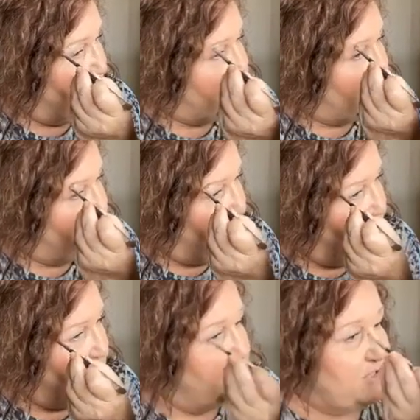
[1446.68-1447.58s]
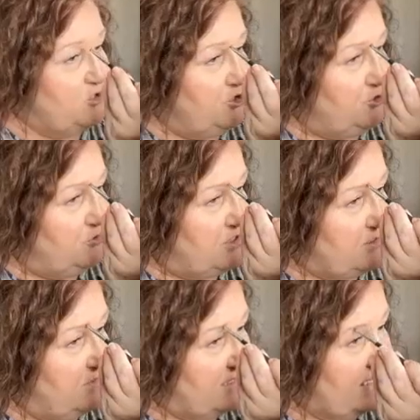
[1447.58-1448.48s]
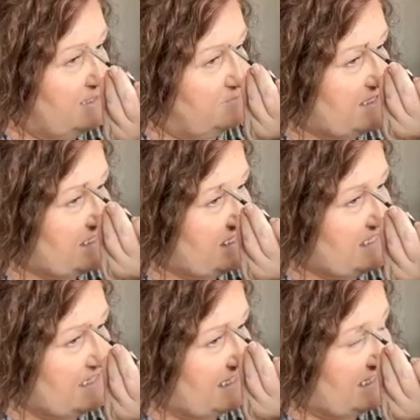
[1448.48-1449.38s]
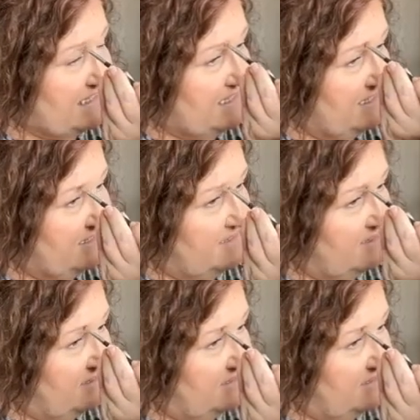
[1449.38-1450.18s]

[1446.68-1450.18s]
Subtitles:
Well, I think I'll go a little bit nudie with the lips today.